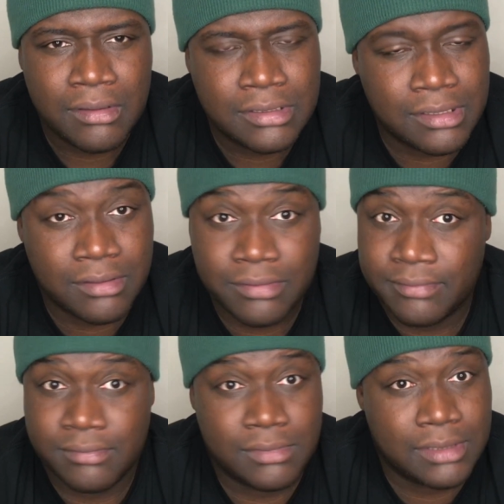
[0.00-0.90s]
So
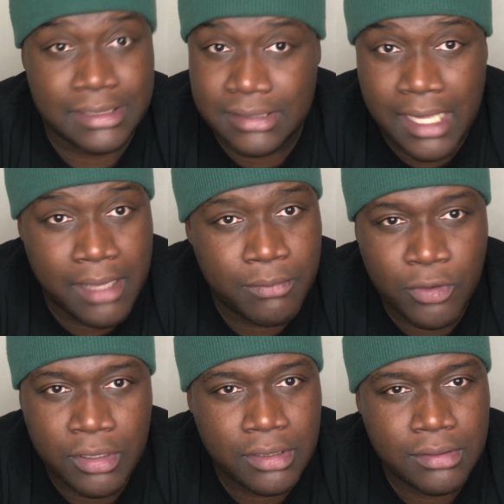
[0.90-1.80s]
that's 9
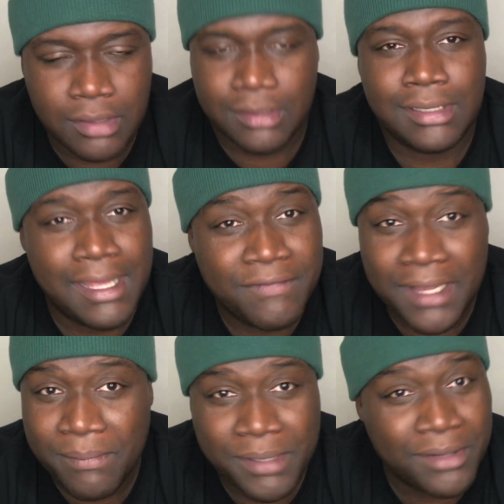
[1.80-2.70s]
more than
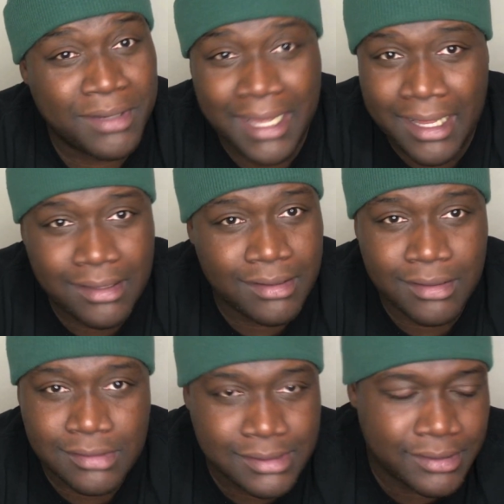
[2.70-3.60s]
Le'Veon Bell got, you
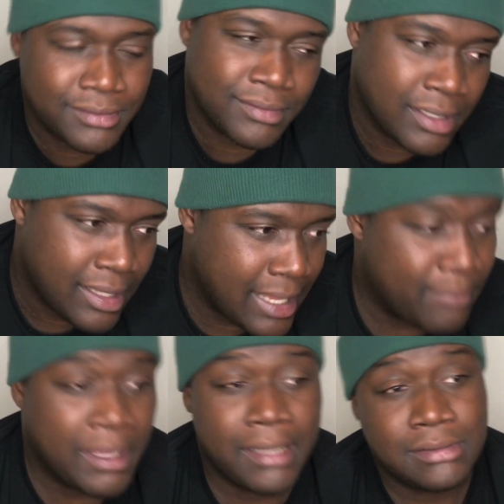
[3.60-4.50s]
know. So
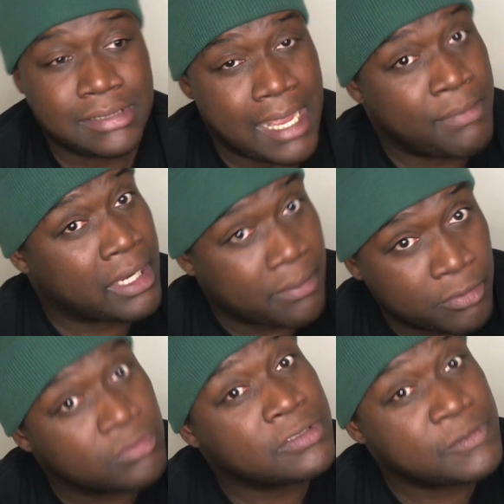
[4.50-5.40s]
and Ty Montgomery
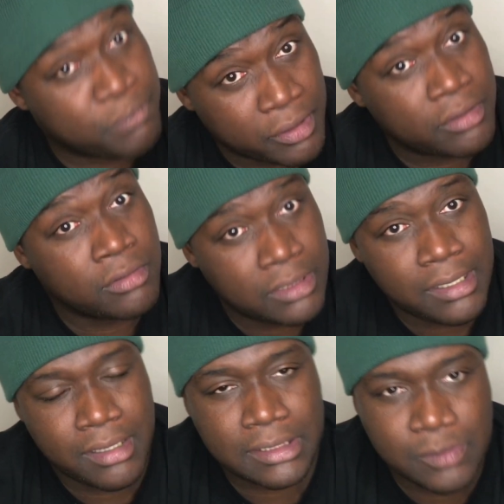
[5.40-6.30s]
was sprinkled in
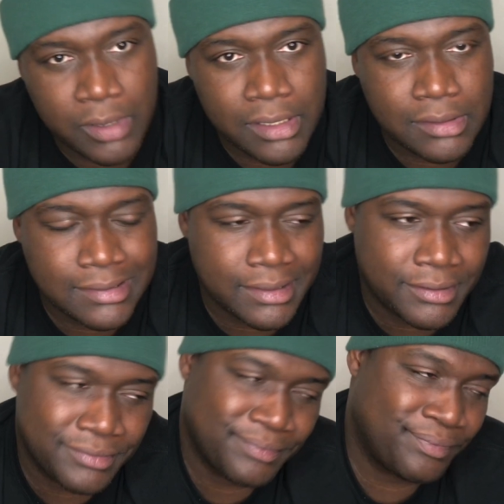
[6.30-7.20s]
there as well.
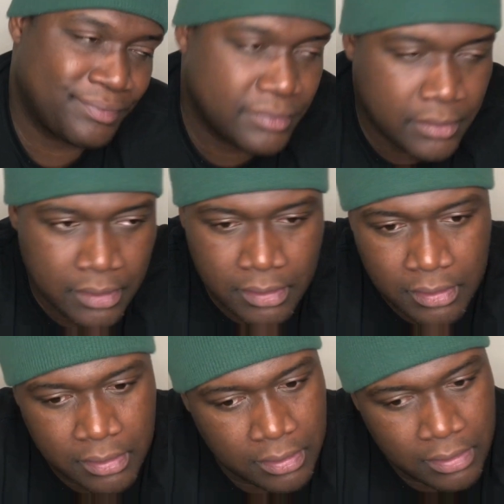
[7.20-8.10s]
So,
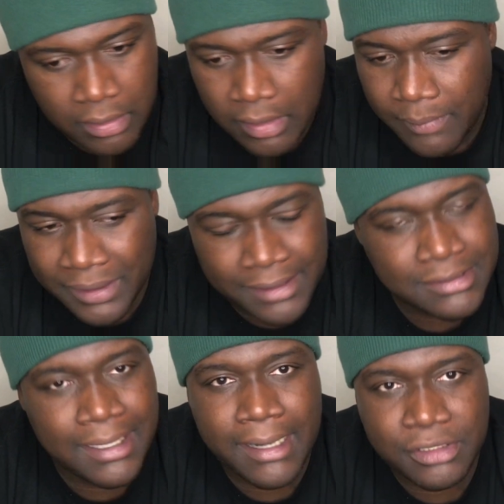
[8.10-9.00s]
but there was
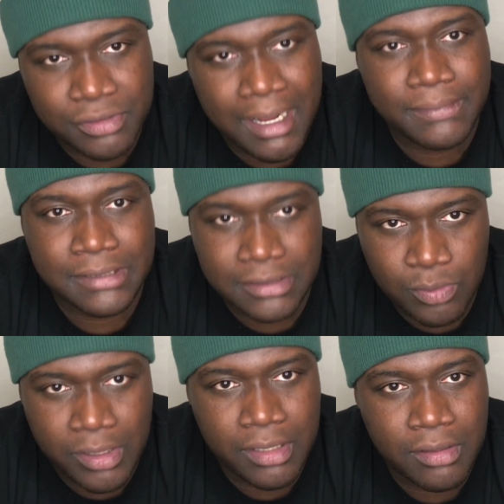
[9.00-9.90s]
a lot of drops as
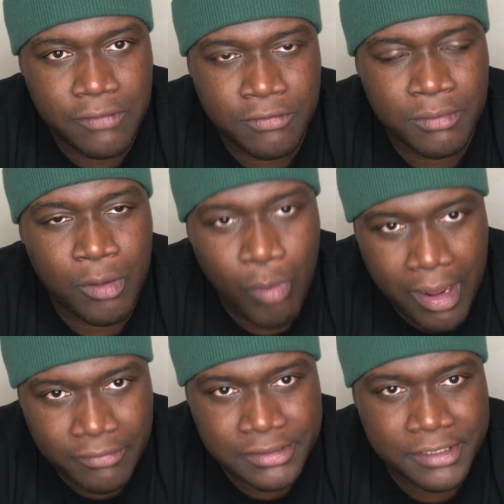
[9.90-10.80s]
well from our wide
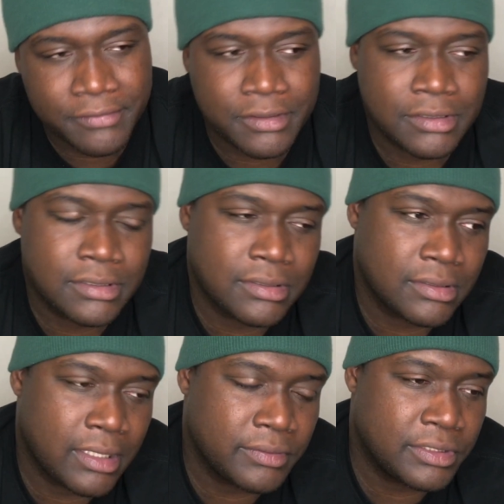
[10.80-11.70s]
receivers.
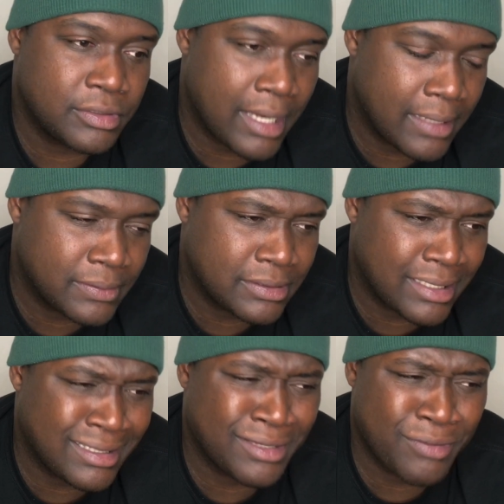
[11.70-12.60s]
There was drops. I
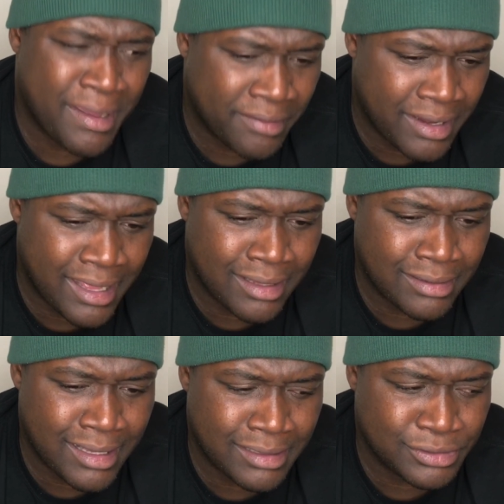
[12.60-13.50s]
think Crowder
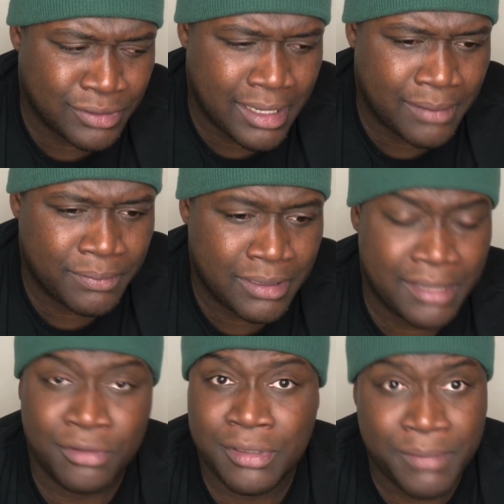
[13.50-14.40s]
had a drop. I
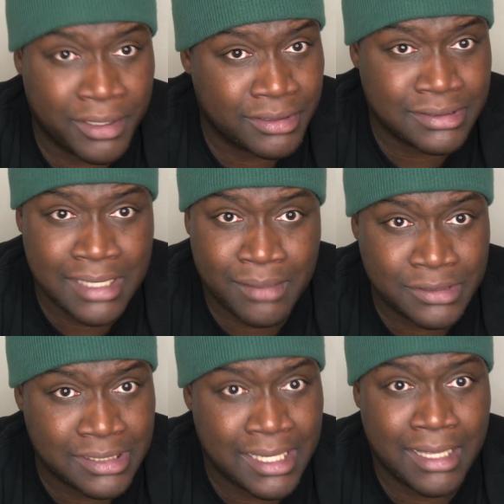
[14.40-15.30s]
know Demaryius
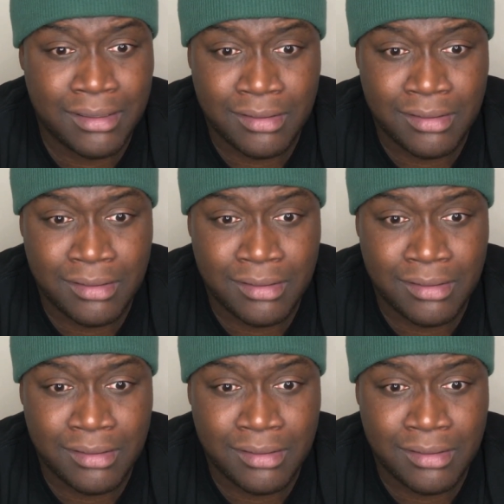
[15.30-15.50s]
Thomas had